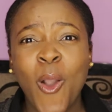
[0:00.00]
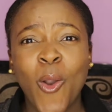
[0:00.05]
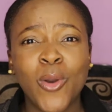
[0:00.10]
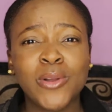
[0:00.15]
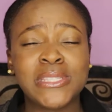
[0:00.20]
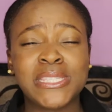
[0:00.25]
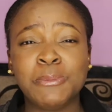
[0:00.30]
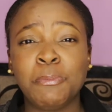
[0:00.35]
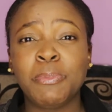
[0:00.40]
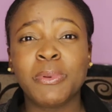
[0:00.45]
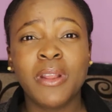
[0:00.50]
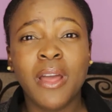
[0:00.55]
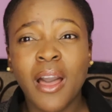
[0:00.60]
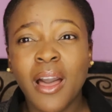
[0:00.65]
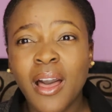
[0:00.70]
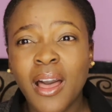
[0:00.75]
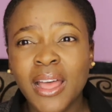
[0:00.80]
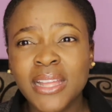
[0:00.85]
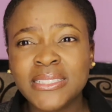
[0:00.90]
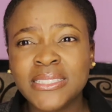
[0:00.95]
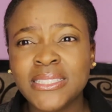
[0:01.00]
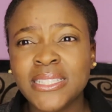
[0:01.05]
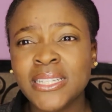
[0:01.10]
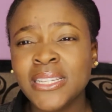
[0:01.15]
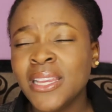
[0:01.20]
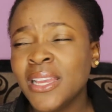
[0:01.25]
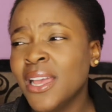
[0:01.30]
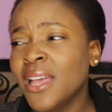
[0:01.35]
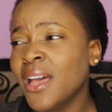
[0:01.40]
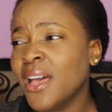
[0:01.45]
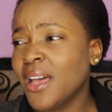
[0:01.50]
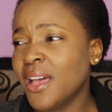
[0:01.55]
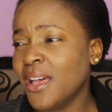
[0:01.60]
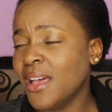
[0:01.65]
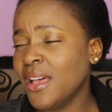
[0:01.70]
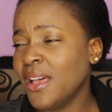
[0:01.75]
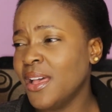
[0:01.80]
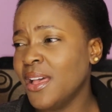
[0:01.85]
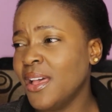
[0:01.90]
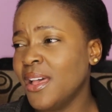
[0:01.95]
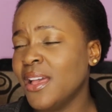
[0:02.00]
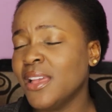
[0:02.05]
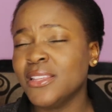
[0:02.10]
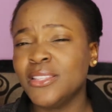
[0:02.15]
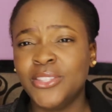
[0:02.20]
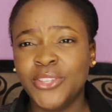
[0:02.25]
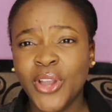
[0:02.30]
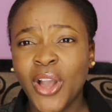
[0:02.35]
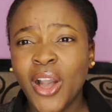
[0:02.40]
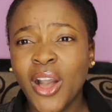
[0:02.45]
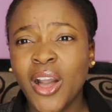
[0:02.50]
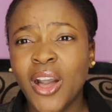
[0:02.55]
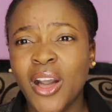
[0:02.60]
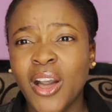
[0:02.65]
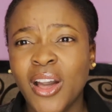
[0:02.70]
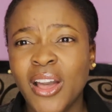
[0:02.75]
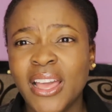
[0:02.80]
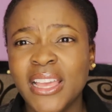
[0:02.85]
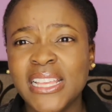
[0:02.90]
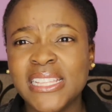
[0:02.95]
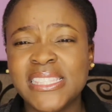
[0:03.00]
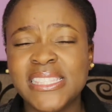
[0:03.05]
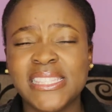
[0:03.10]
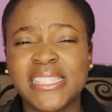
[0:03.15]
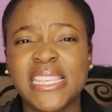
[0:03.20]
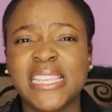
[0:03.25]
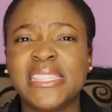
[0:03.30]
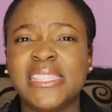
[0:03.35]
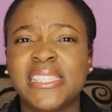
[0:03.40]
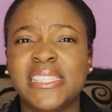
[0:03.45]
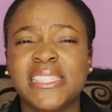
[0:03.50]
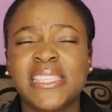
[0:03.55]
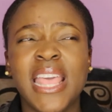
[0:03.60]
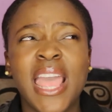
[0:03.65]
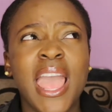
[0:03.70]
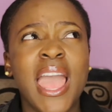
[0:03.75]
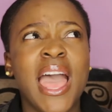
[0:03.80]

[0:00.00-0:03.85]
Onsprat. Uh, yeah, it's, it's,